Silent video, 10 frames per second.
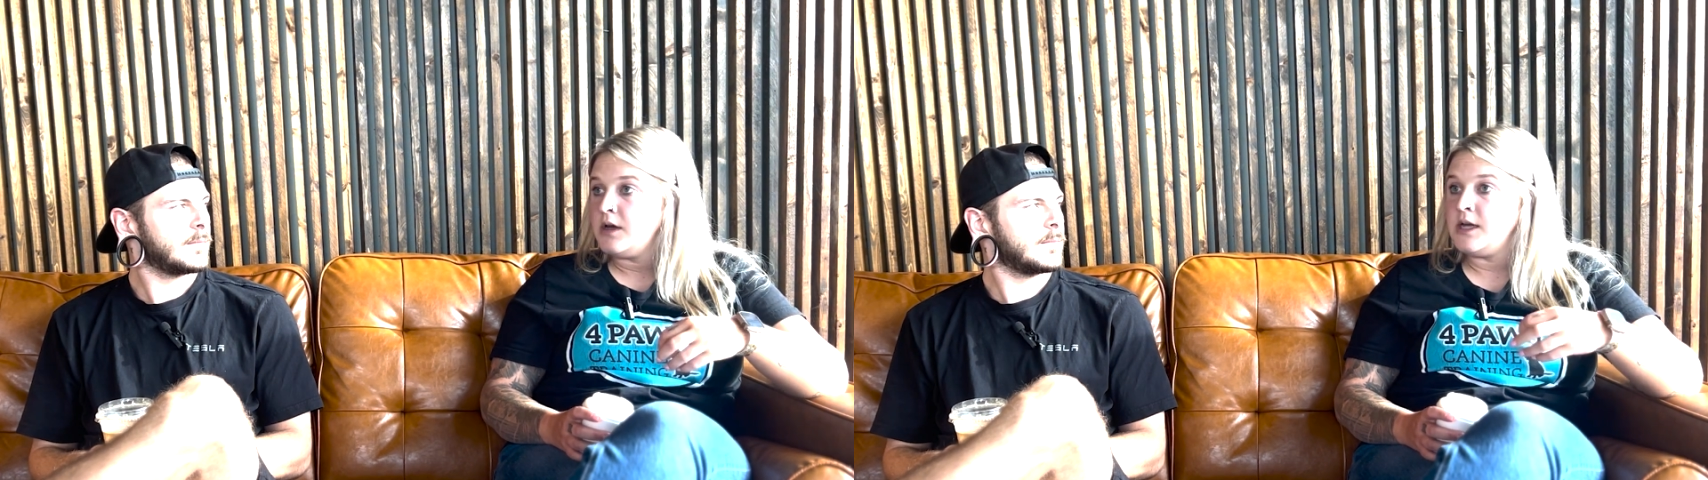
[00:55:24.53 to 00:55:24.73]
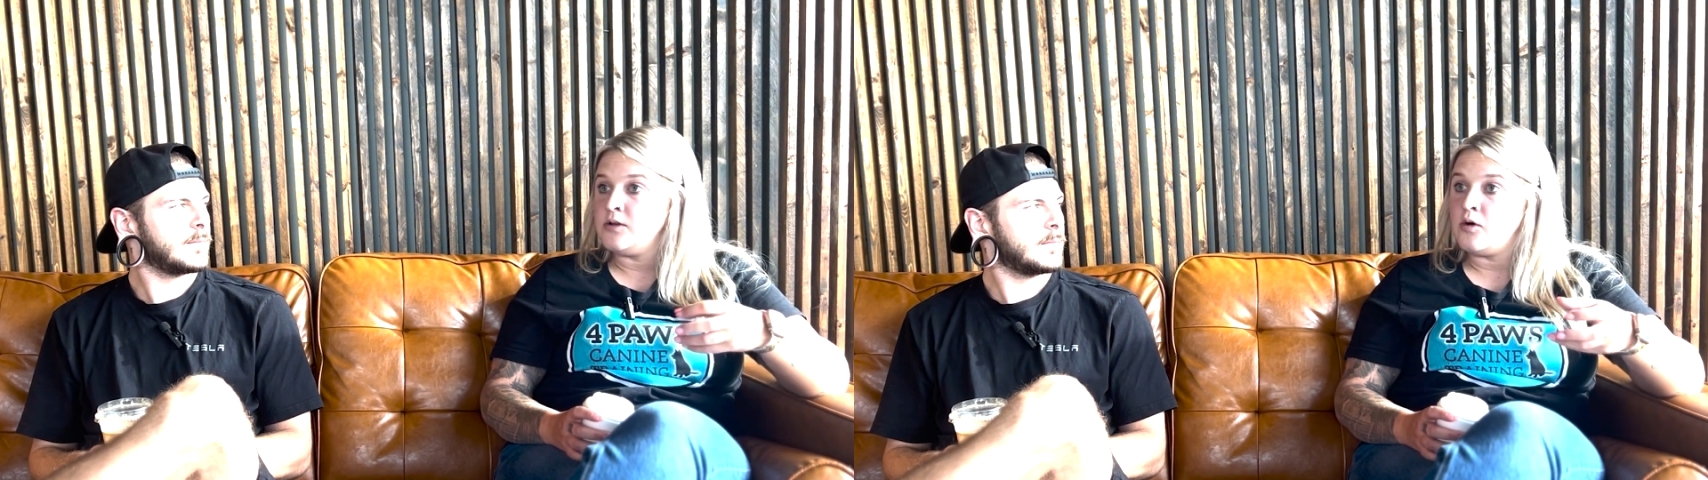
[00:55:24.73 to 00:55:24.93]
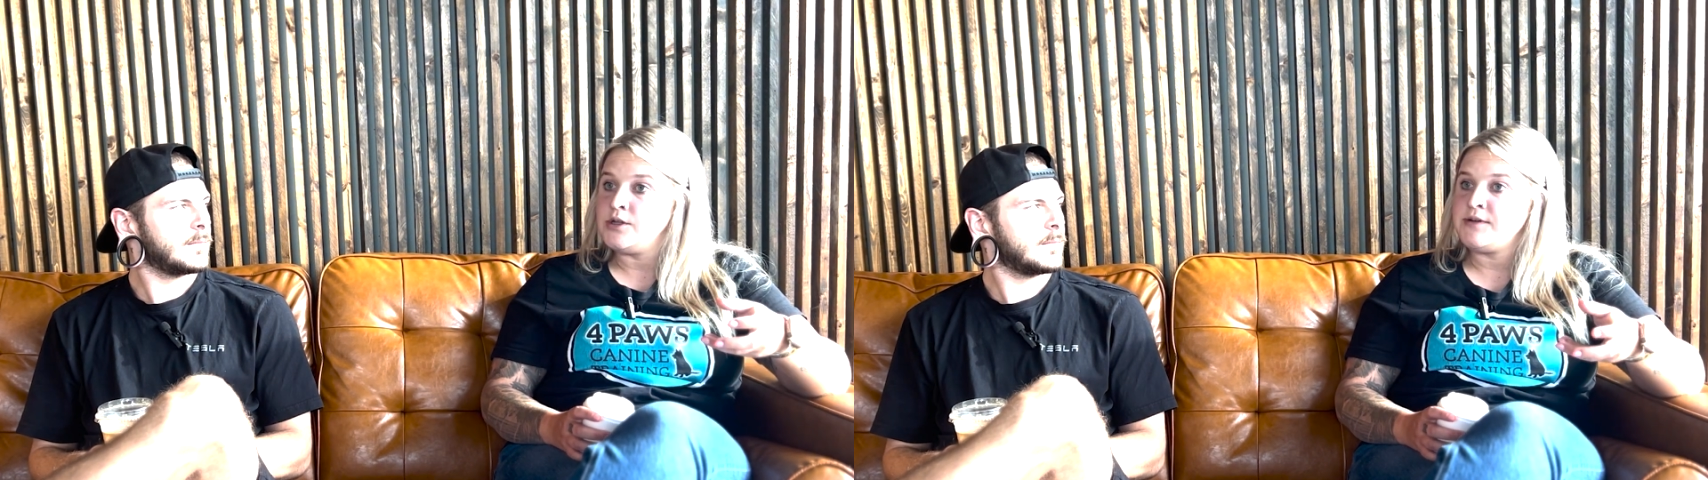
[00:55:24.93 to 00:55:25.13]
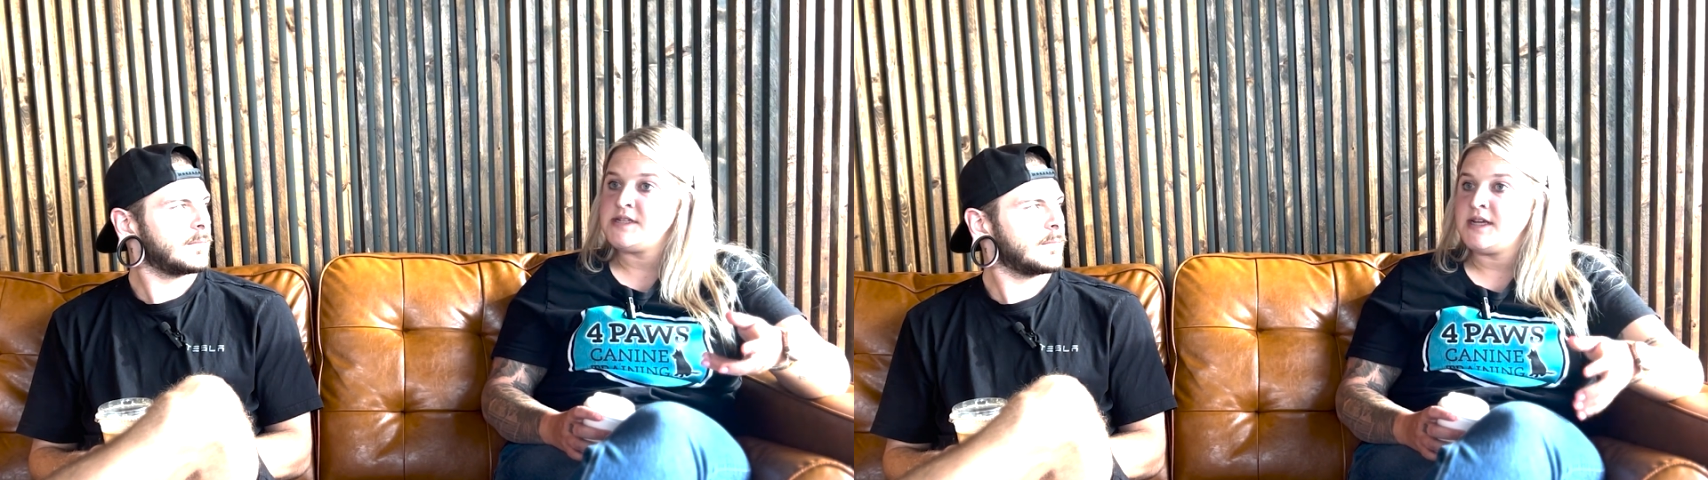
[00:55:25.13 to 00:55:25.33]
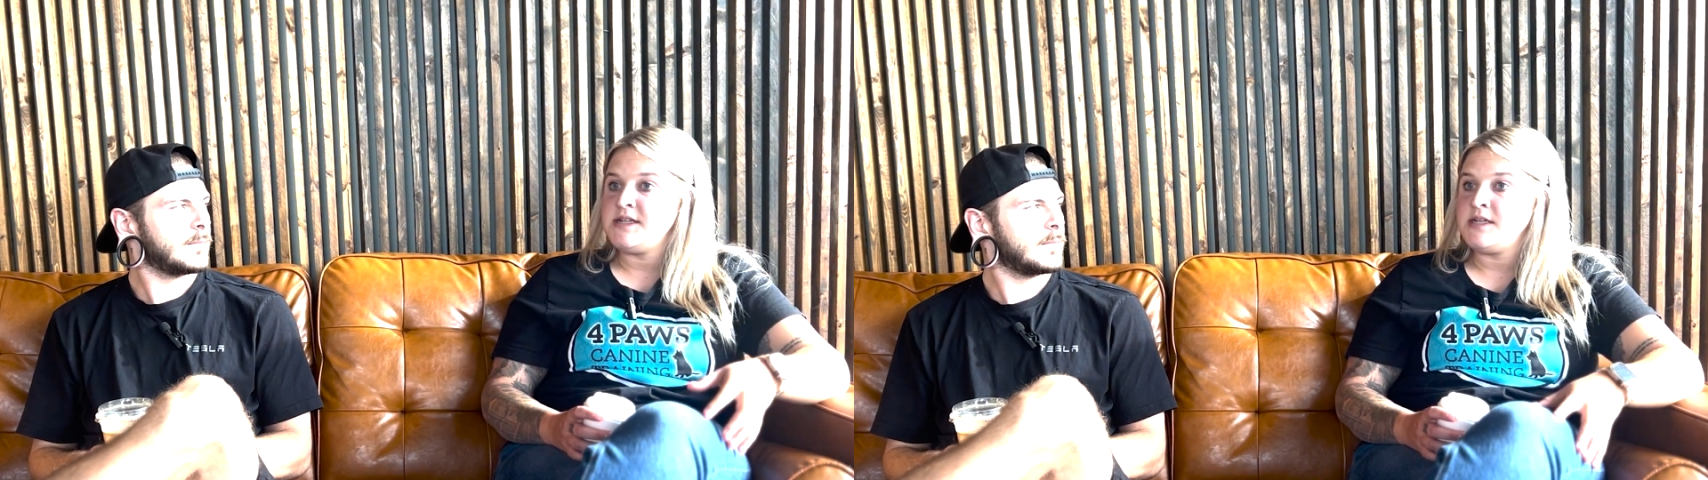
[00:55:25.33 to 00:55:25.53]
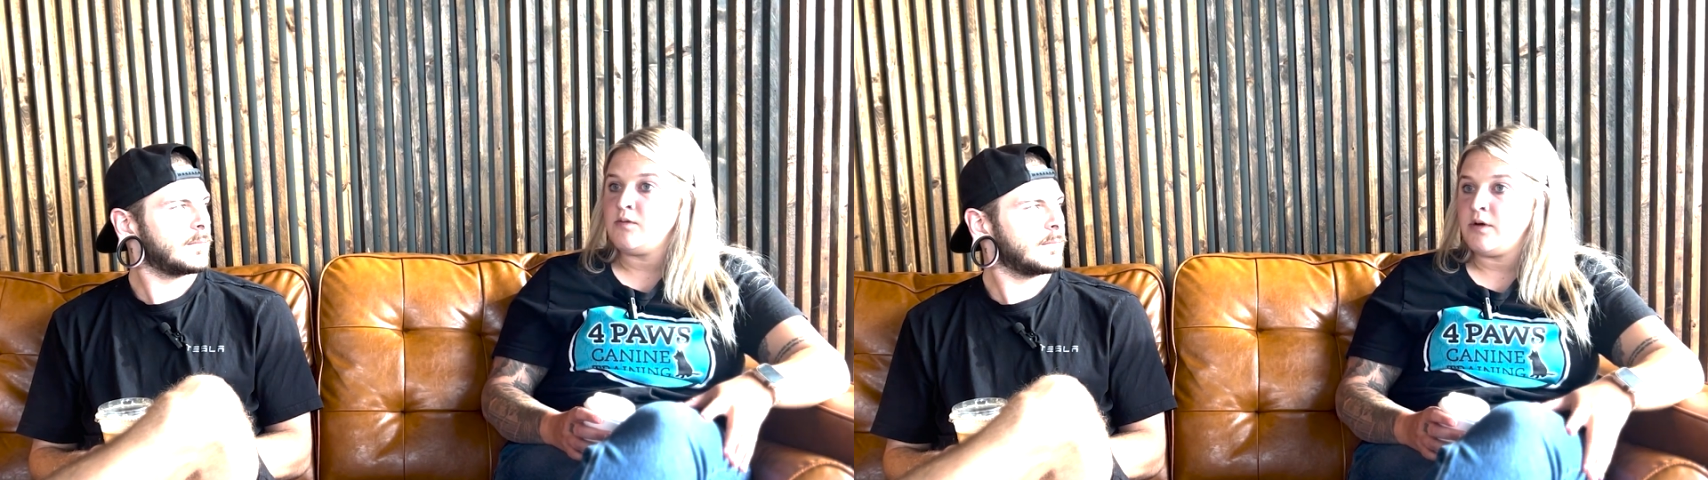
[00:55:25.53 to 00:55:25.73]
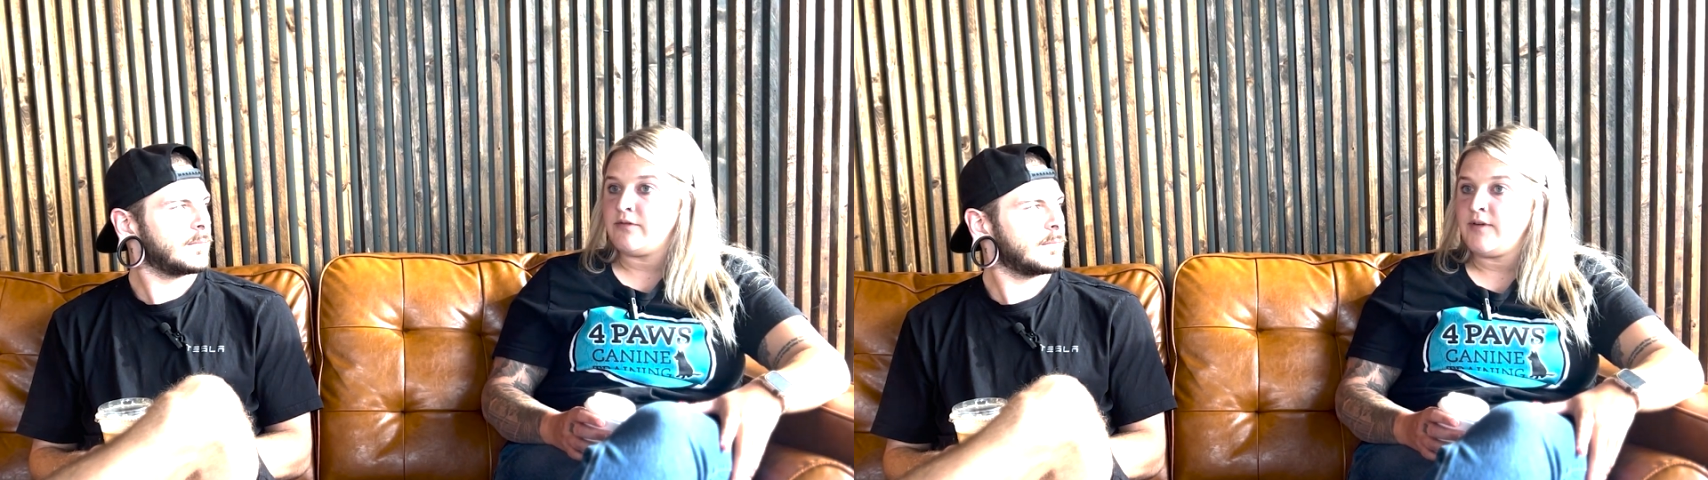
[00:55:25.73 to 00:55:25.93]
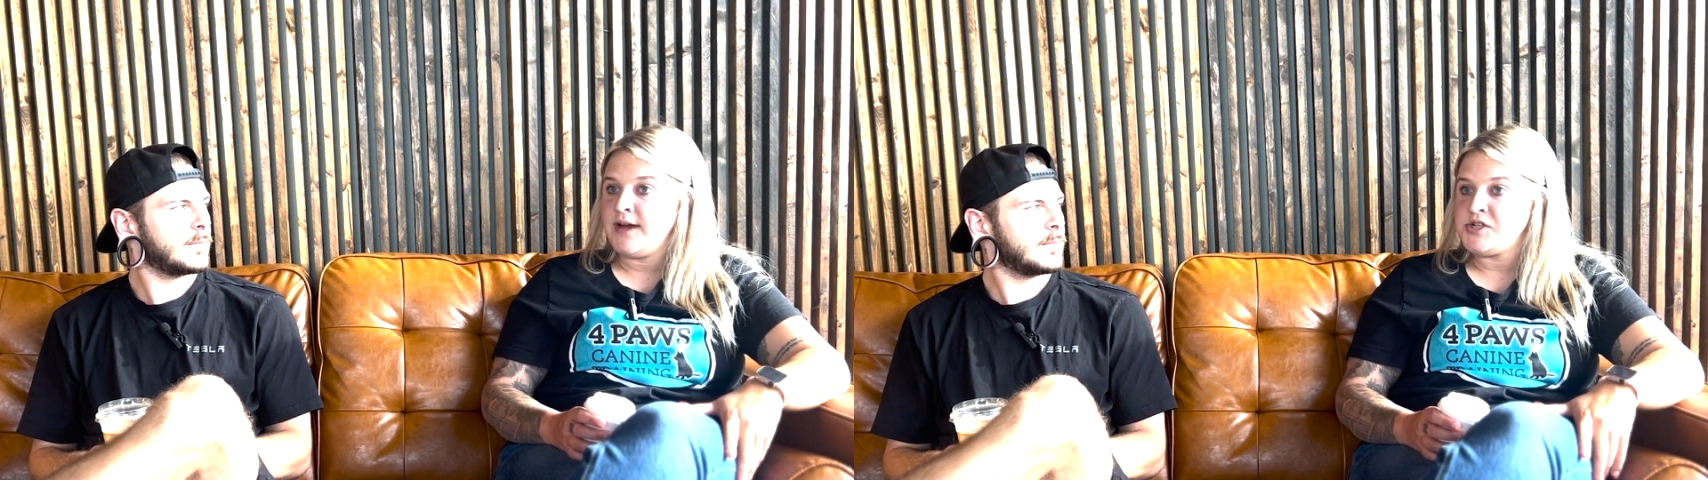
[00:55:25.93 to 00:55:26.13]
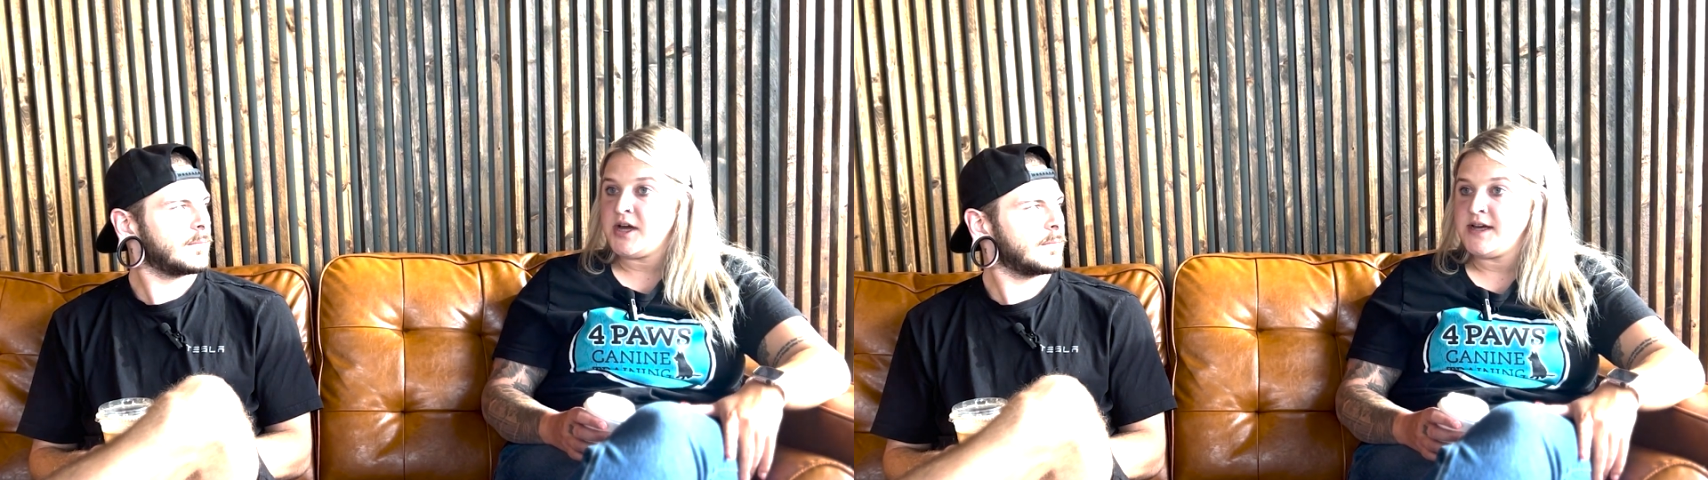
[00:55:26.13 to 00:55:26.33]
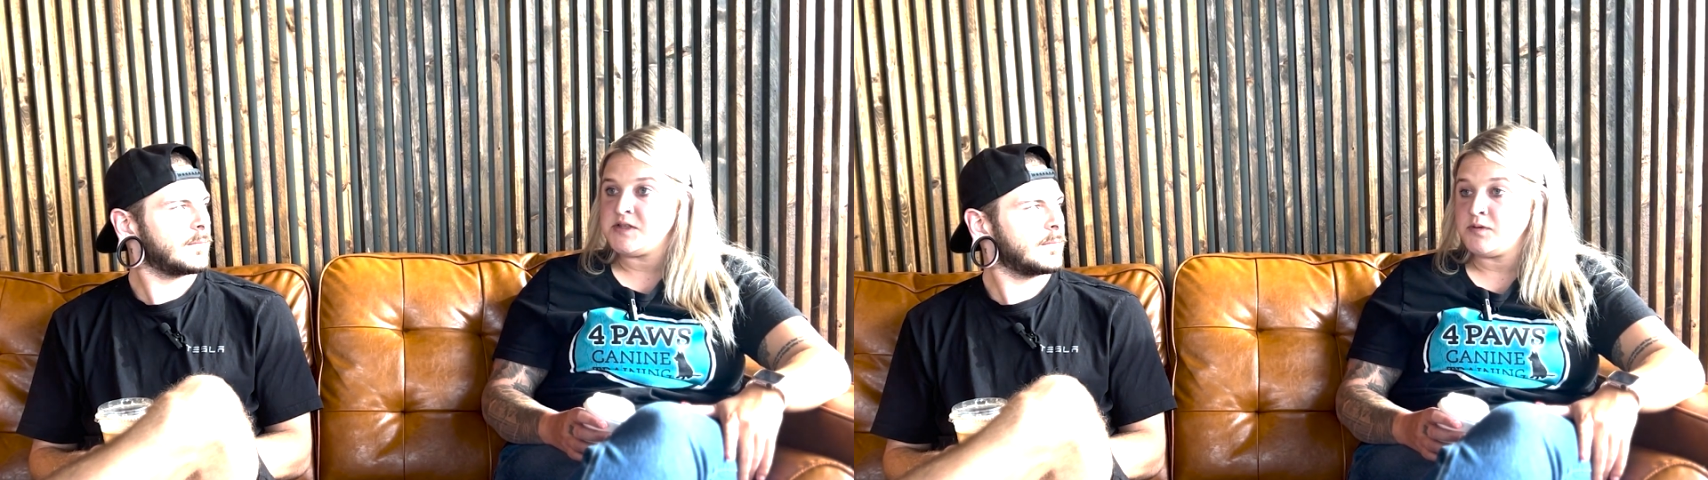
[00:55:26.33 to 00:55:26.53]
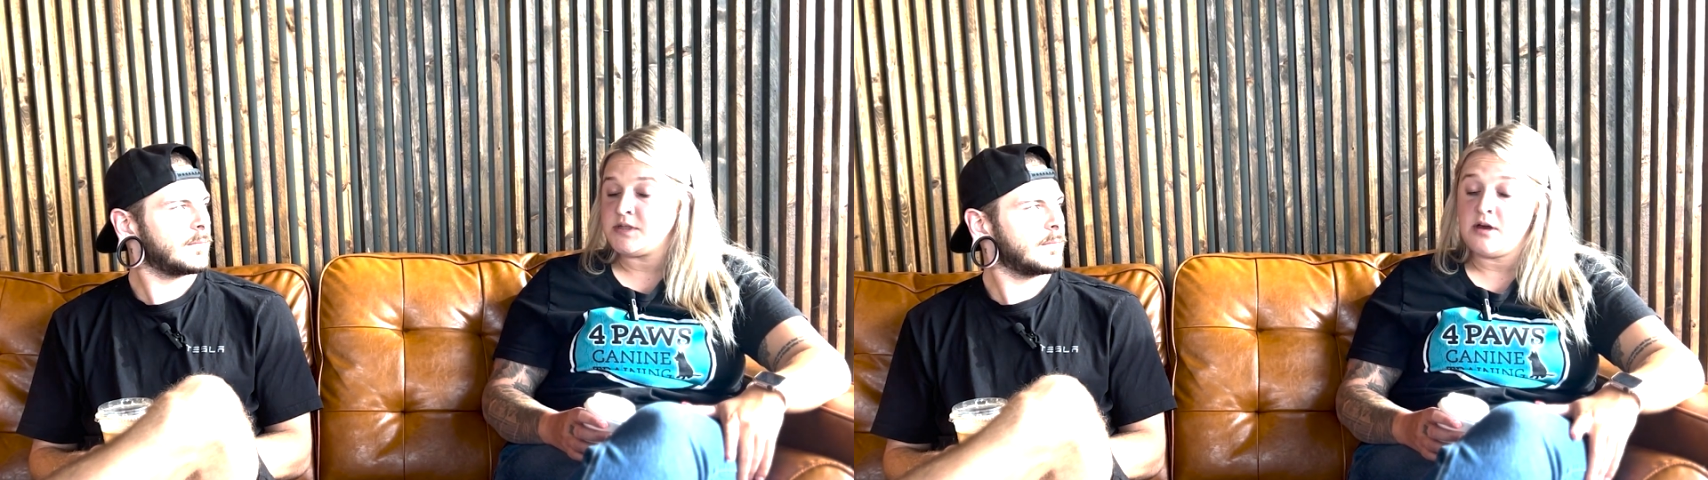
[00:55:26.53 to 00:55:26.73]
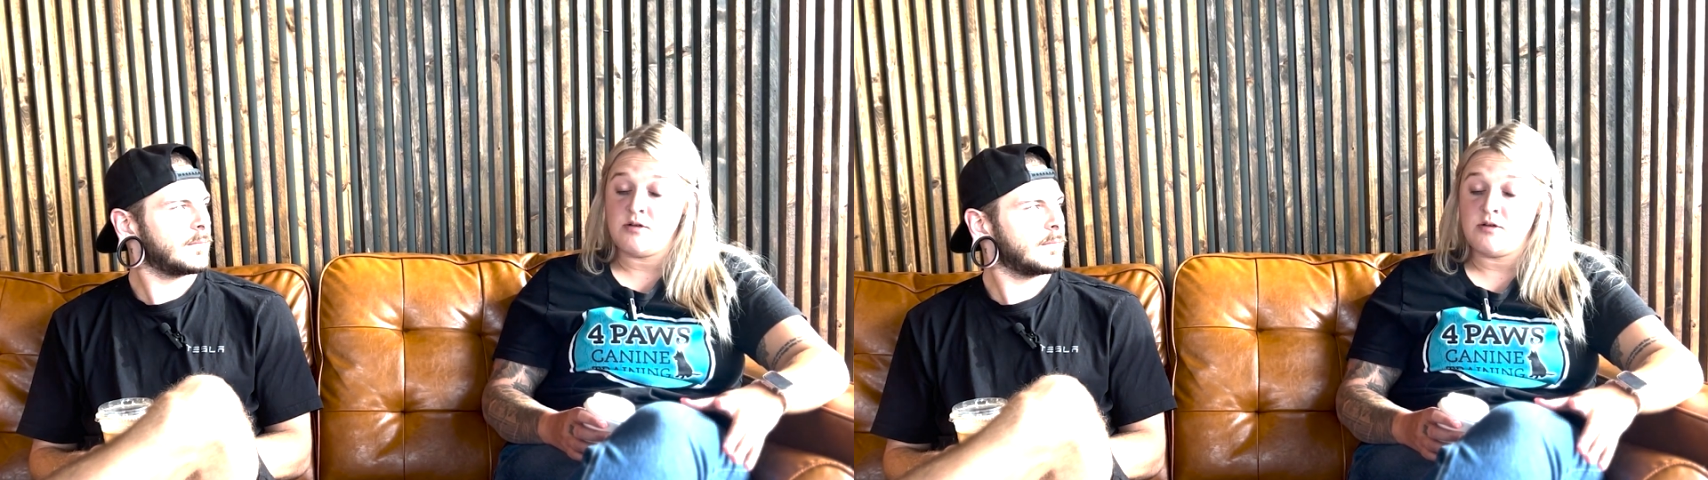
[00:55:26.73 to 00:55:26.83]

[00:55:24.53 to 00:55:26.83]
And the only reason I didn't want to franchise was,